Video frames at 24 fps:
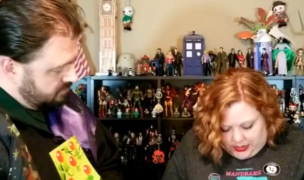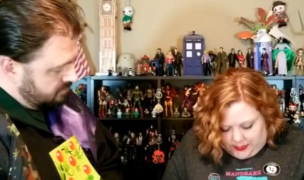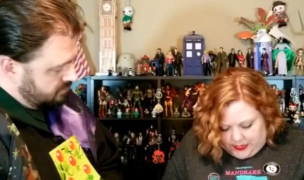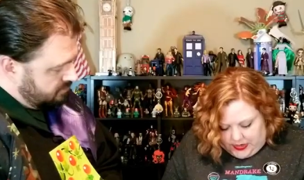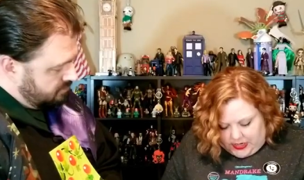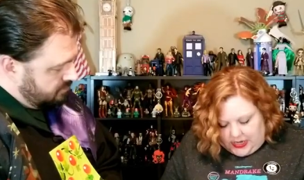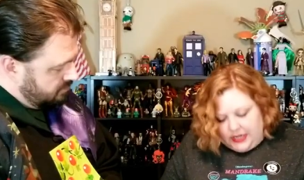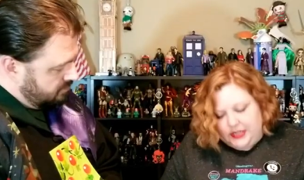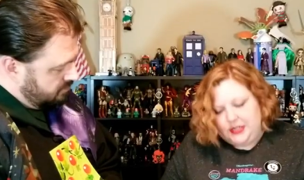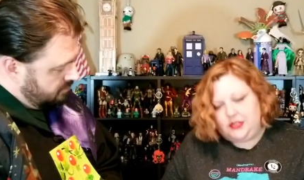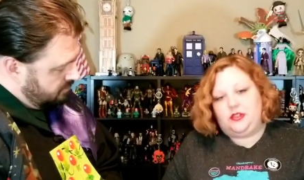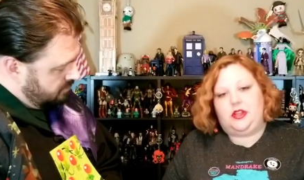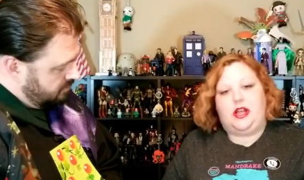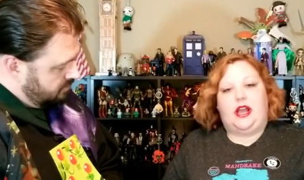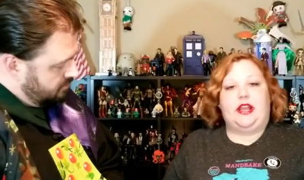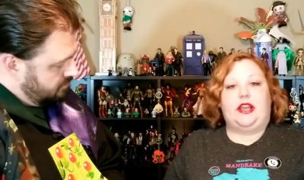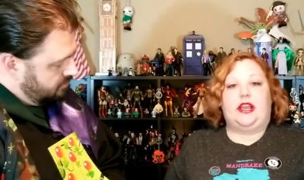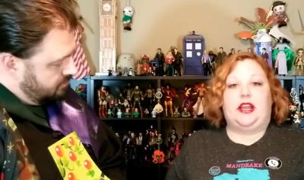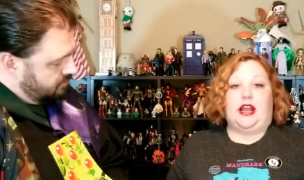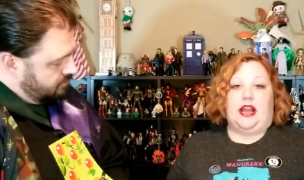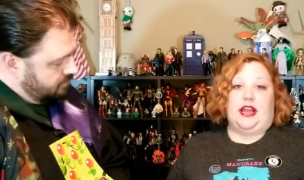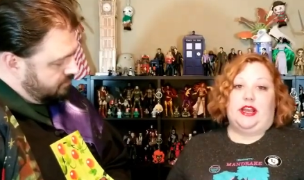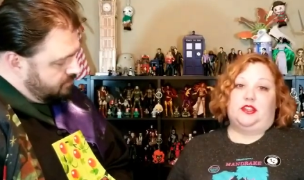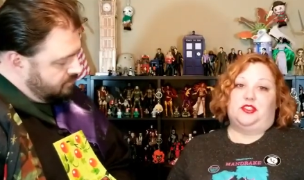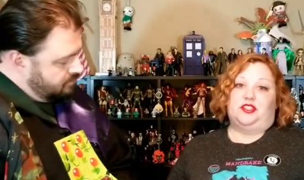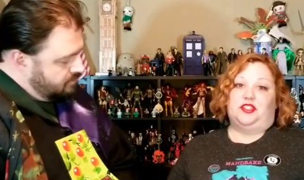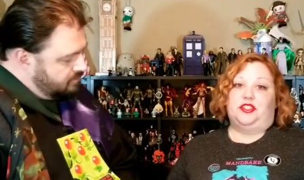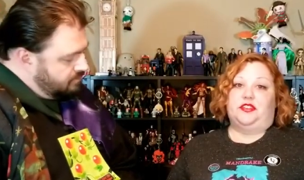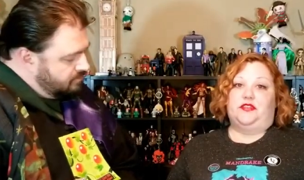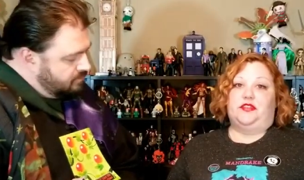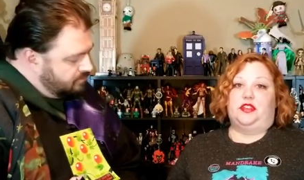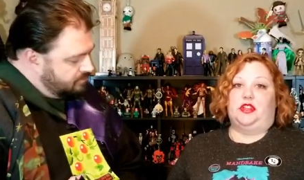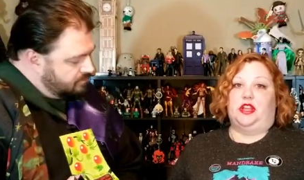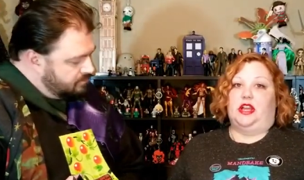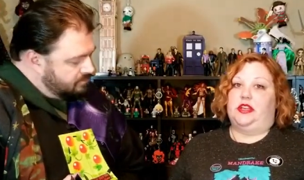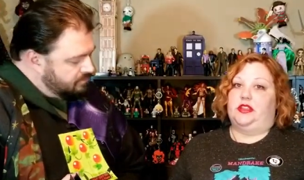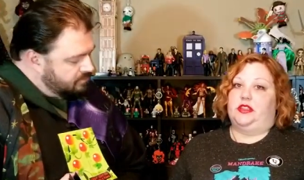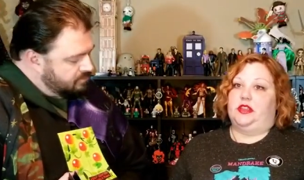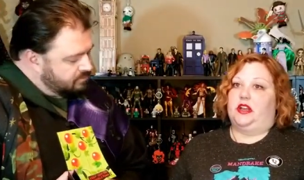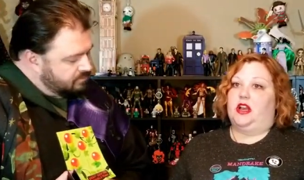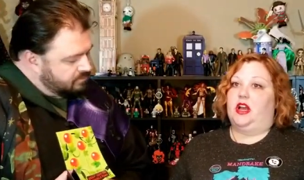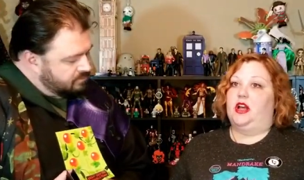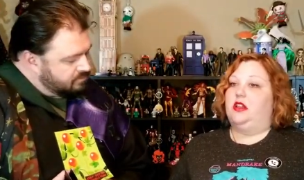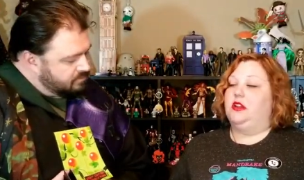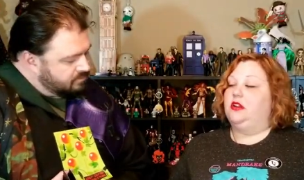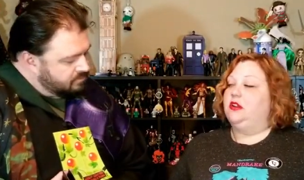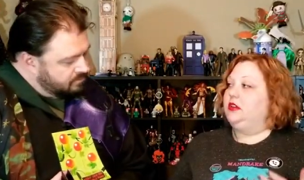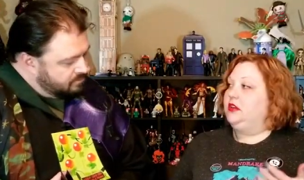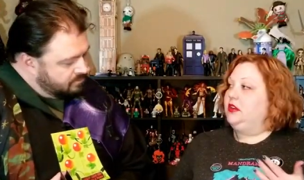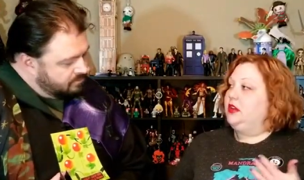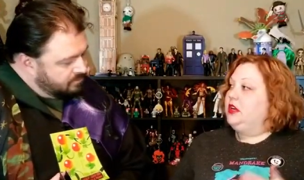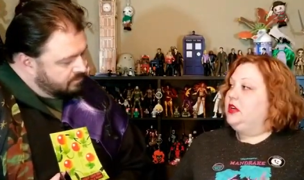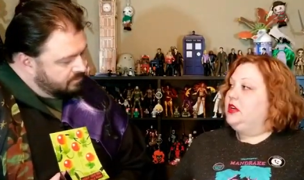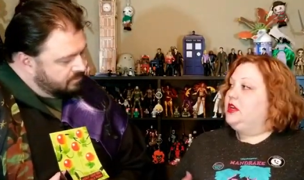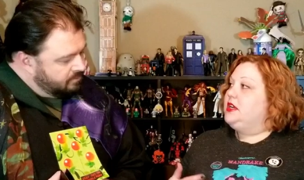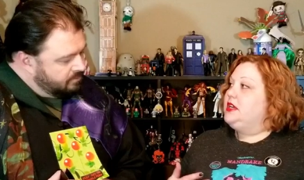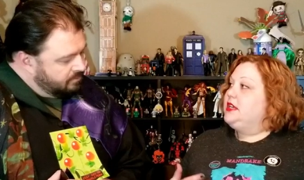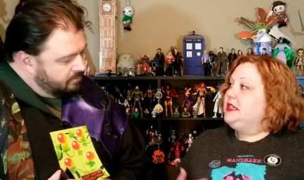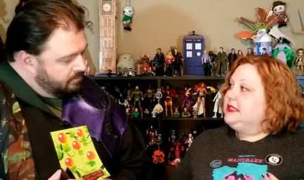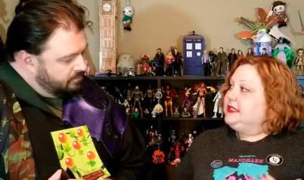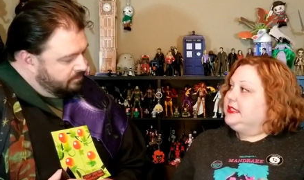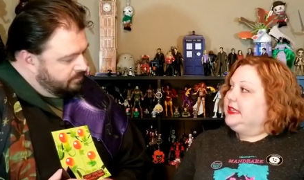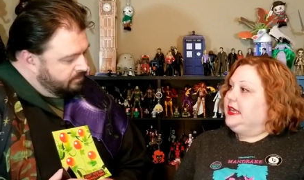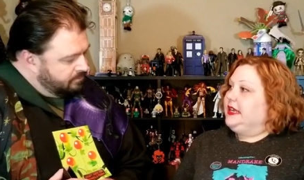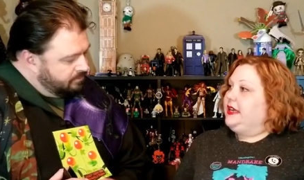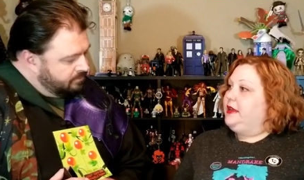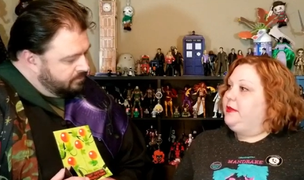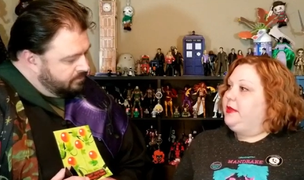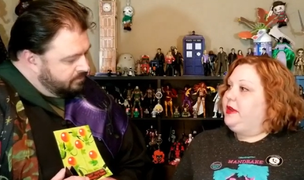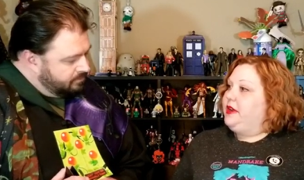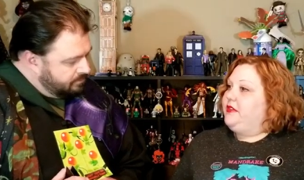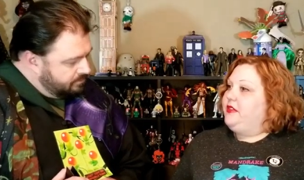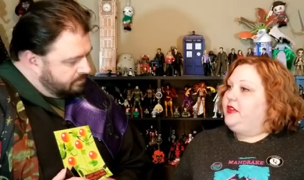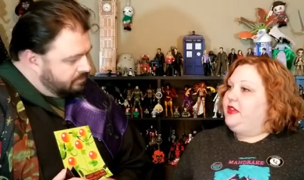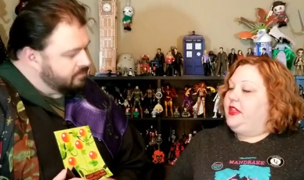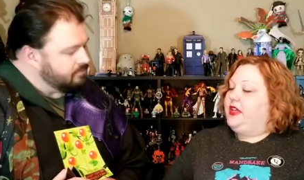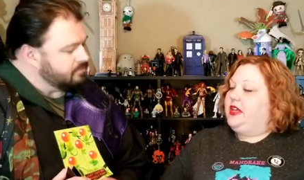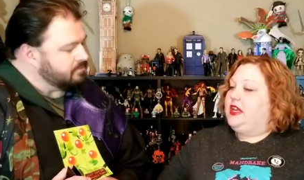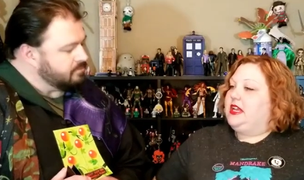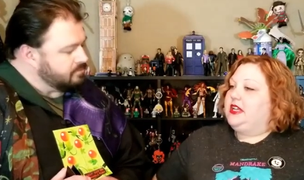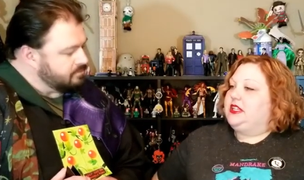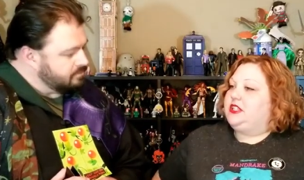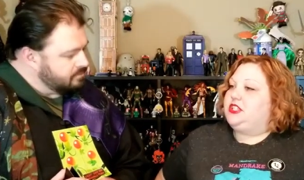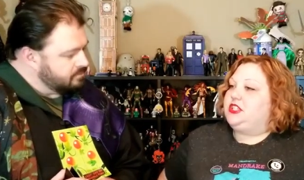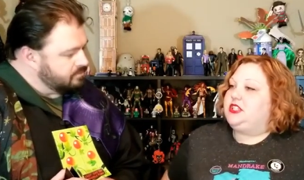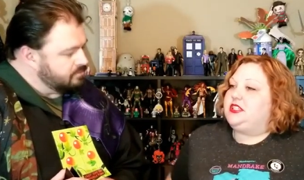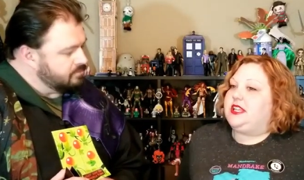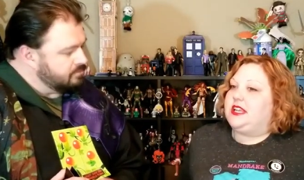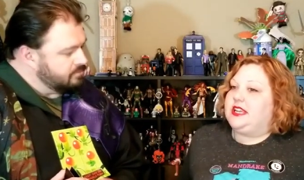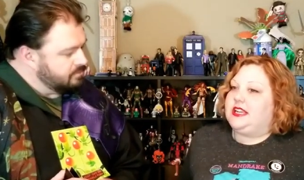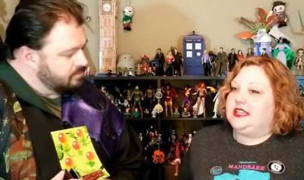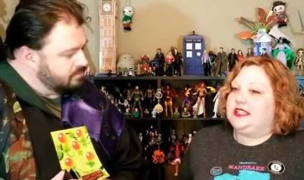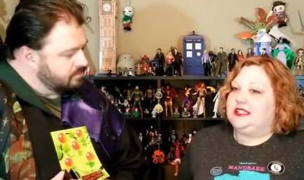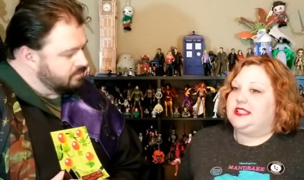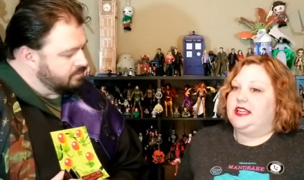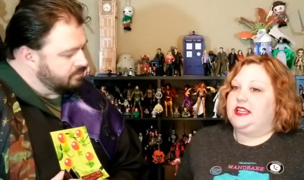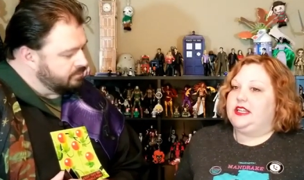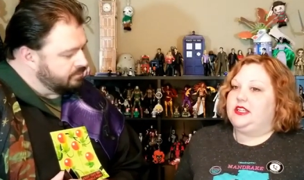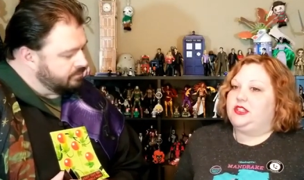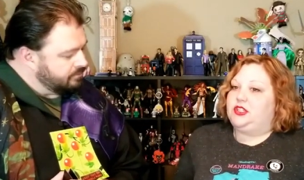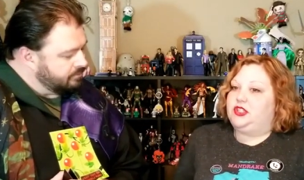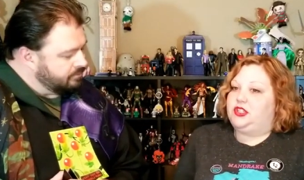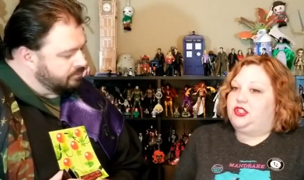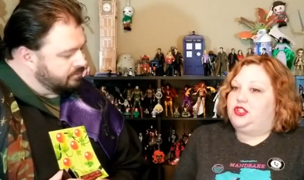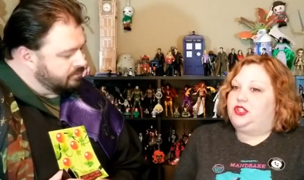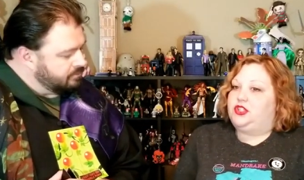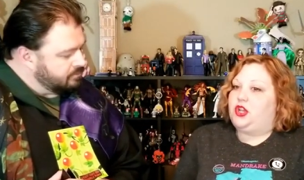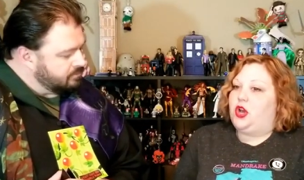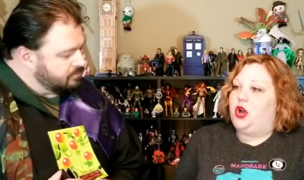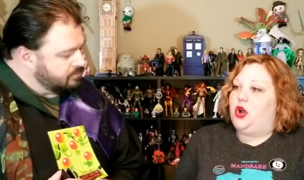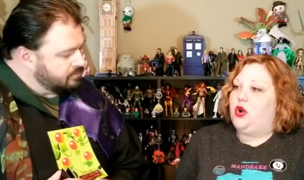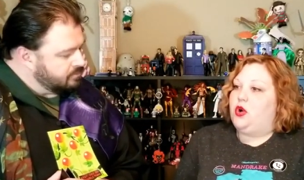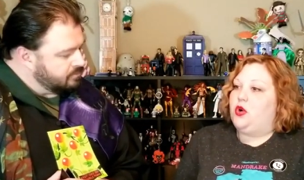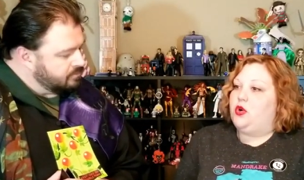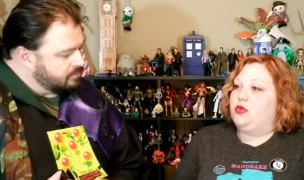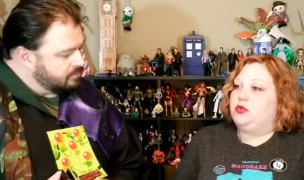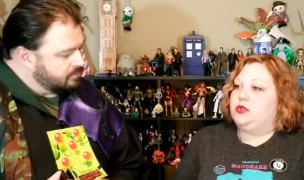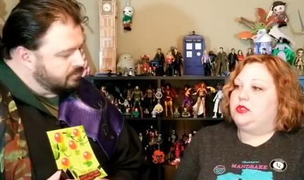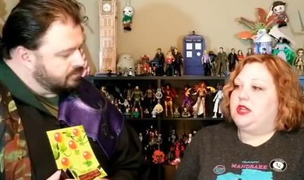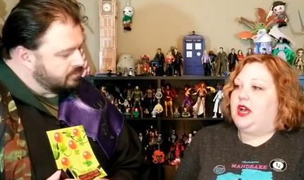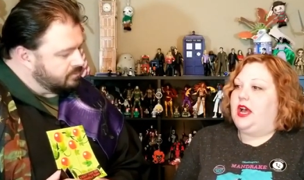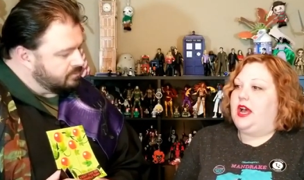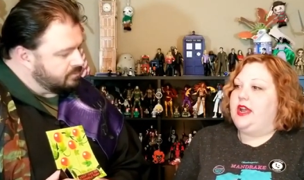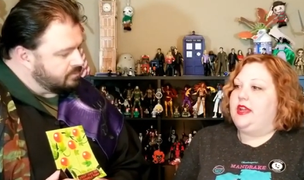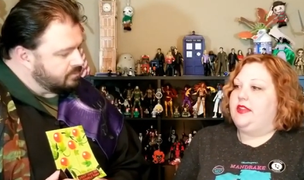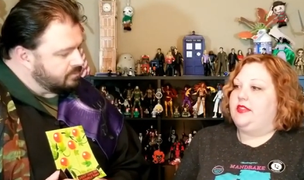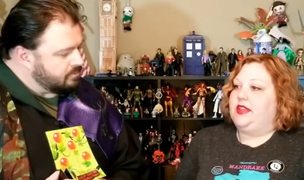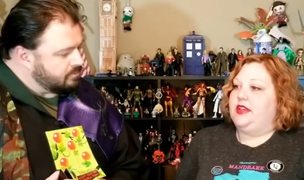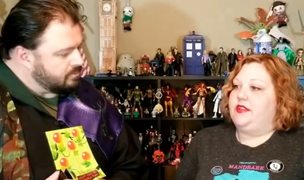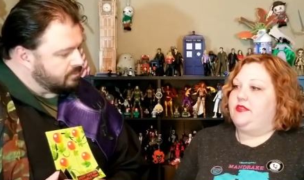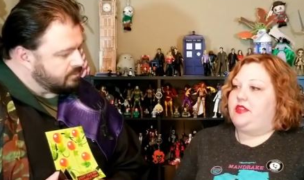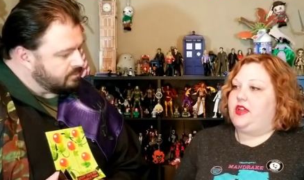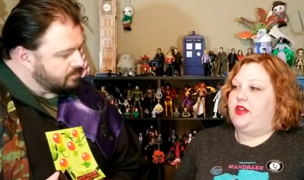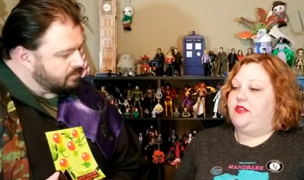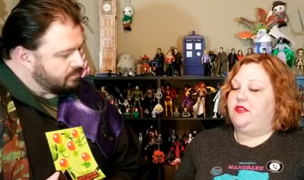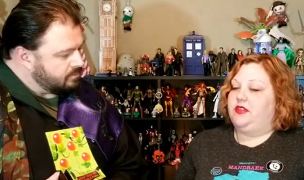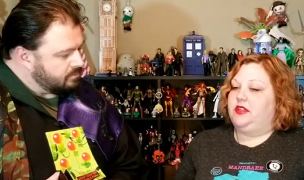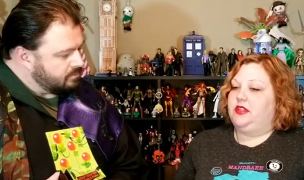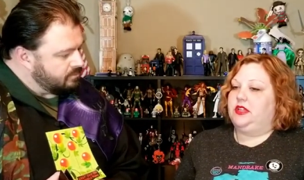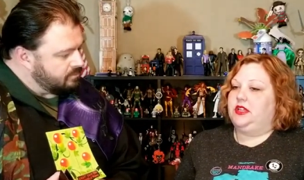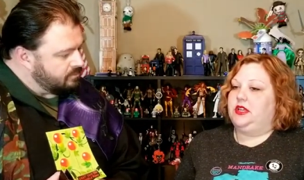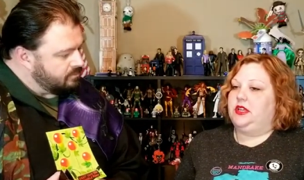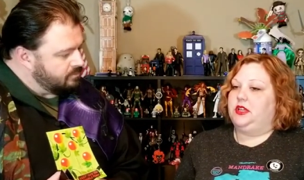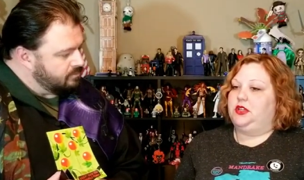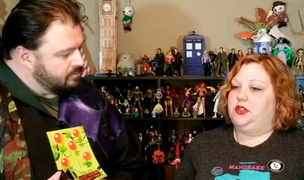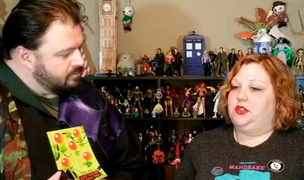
Speaker 1: mean, I do like it. I actually even like the color scheme and everything. It's just, like I said, it's so tight. They've definitely